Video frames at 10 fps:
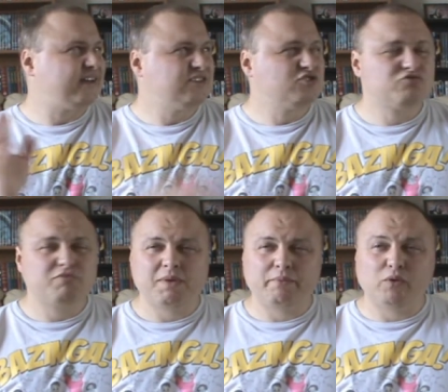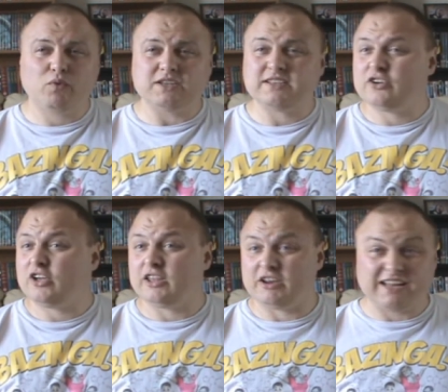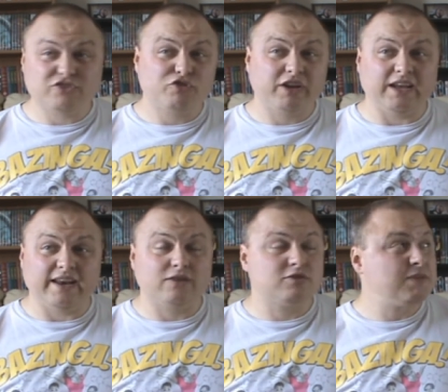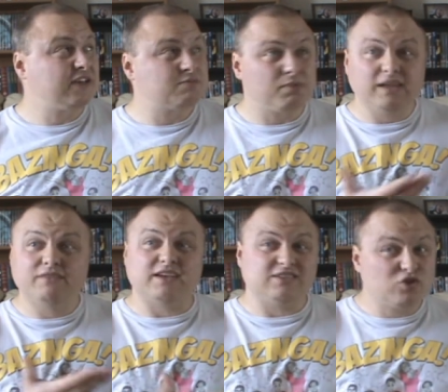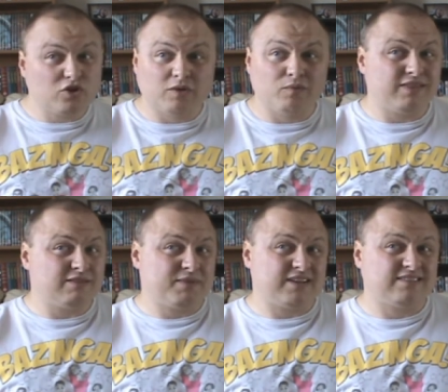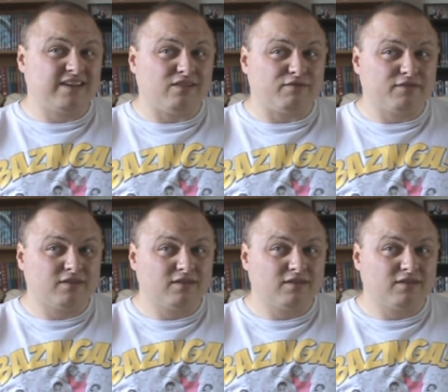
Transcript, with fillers: he's just remembering what he said earlier and answering it now to make us believe that he's talking with his past self.